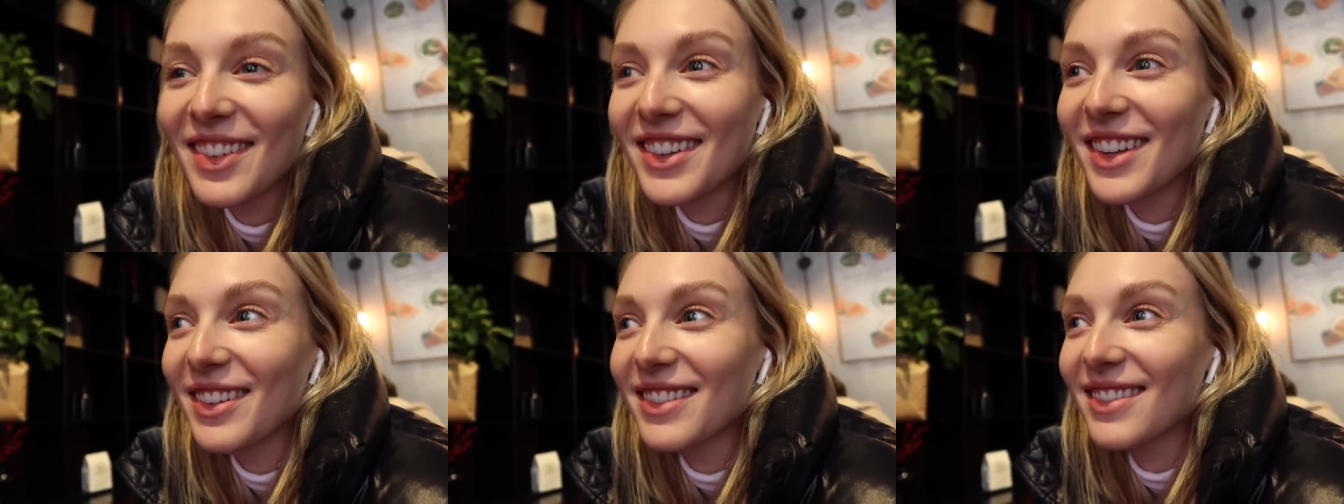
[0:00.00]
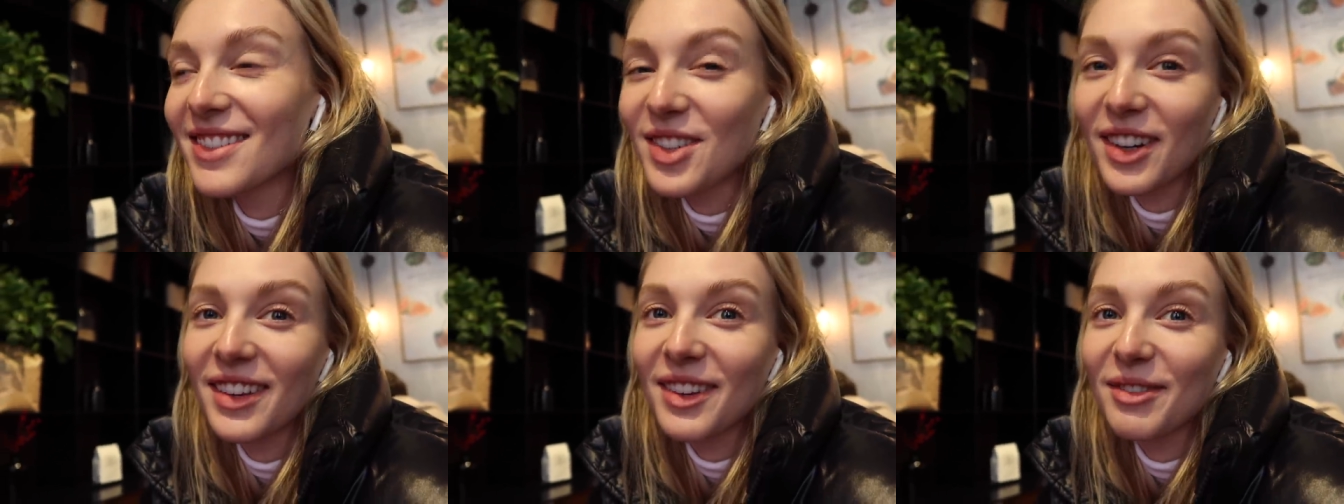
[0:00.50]
even
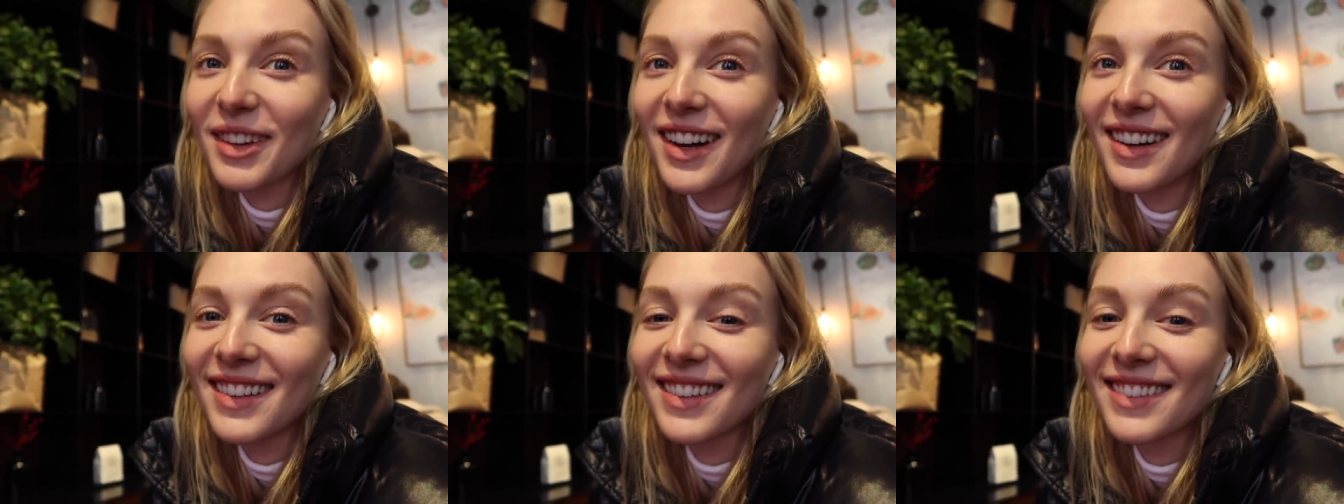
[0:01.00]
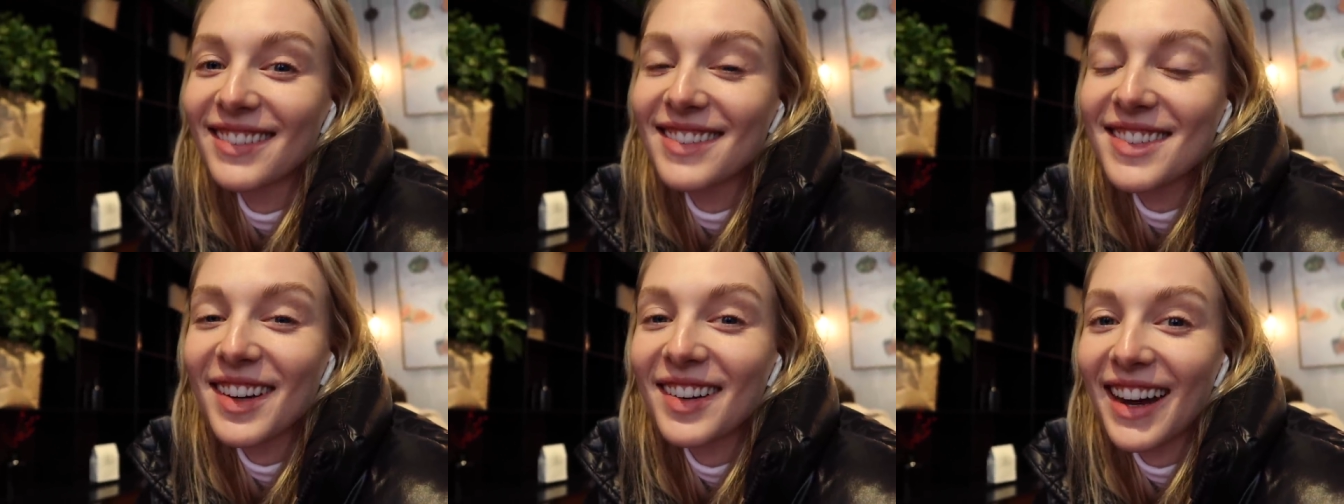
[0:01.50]
started the vlog.
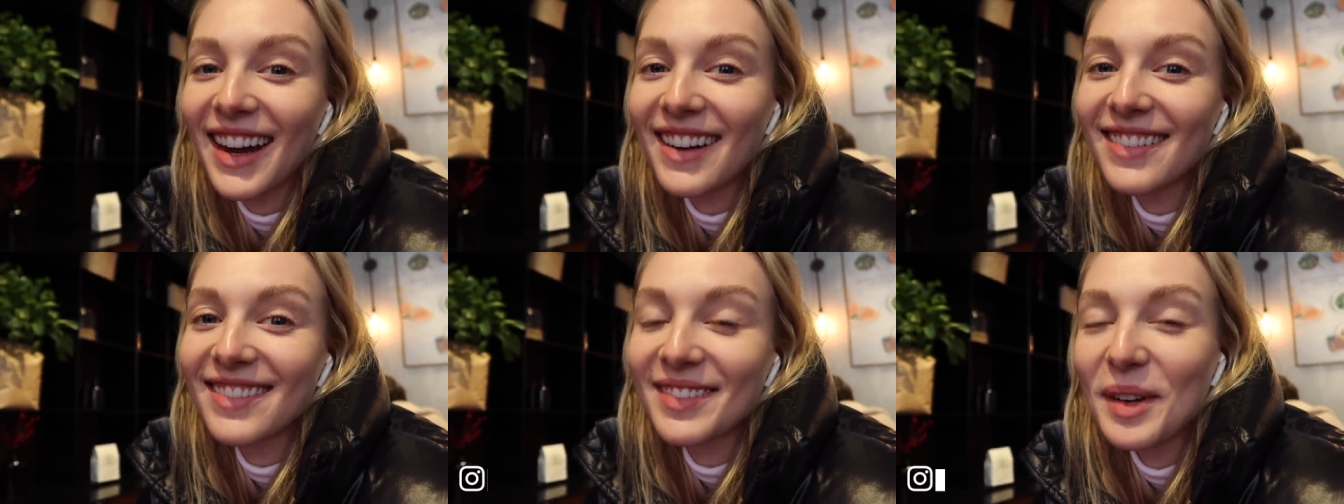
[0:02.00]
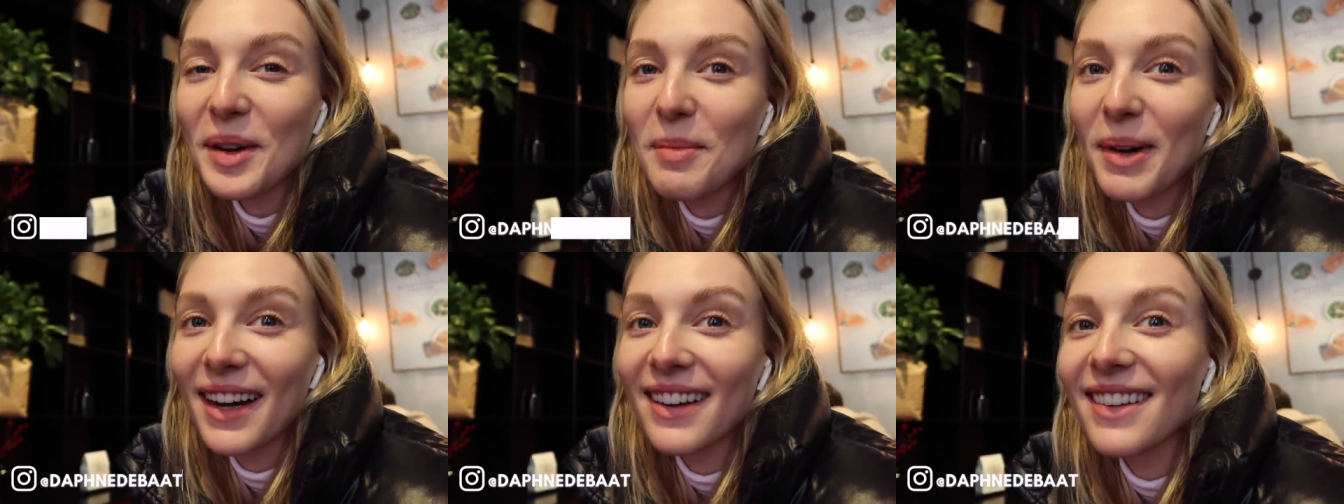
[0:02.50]
So hey, welcome back.